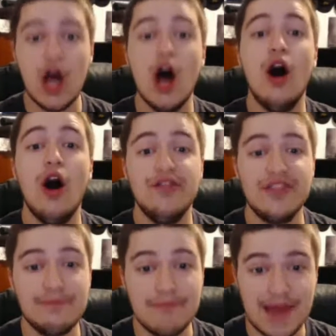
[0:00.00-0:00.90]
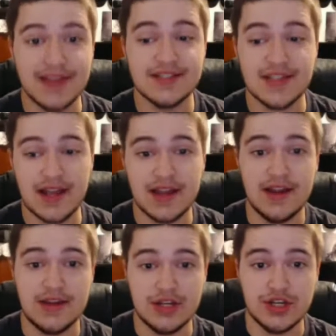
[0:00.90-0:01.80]
on the May
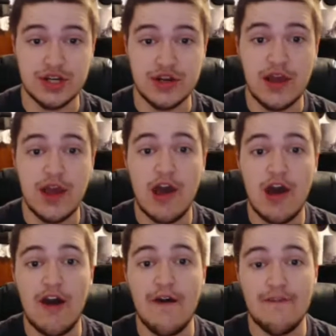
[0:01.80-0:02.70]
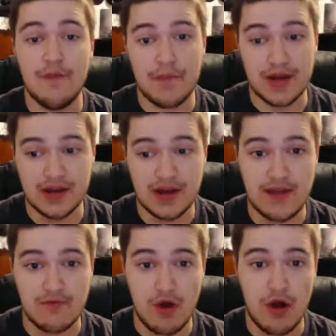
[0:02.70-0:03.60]
2nd edition of Monday
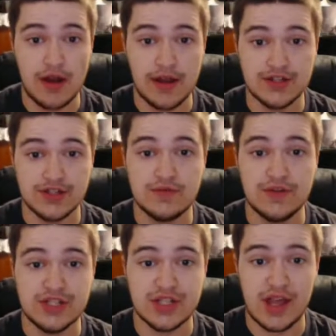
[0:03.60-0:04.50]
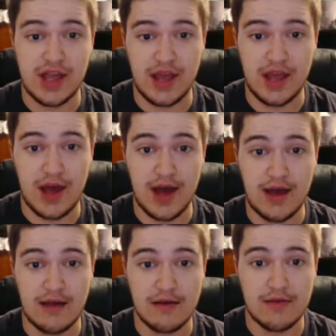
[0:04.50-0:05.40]
Night Raw. And I just want to say
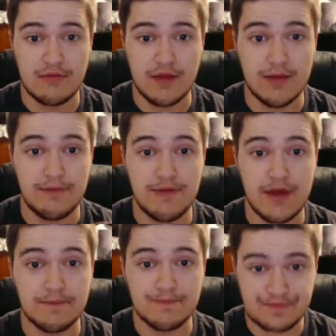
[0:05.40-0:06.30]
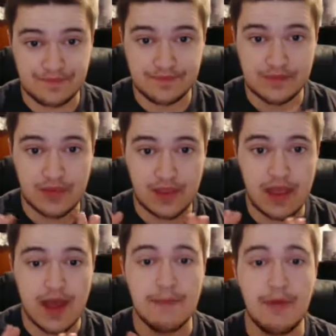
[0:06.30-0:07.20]
right up front,
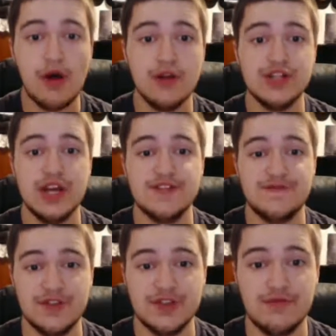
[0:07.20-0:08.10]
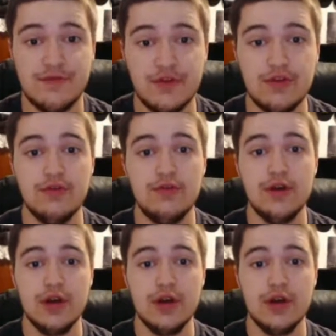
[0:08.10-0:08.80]
I apologize for this review